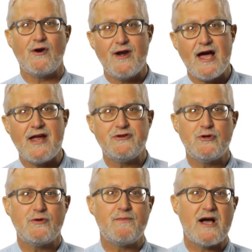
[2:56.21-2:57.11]
or not
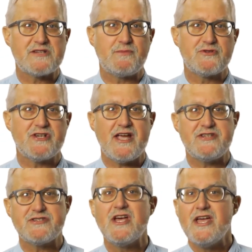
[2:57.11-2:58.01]
due to possible
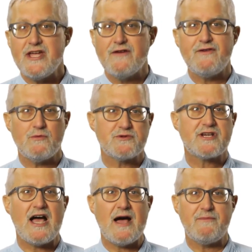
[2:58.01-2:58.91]
changes if it was
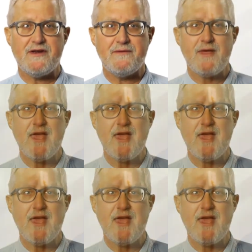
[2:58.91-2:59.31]
copied.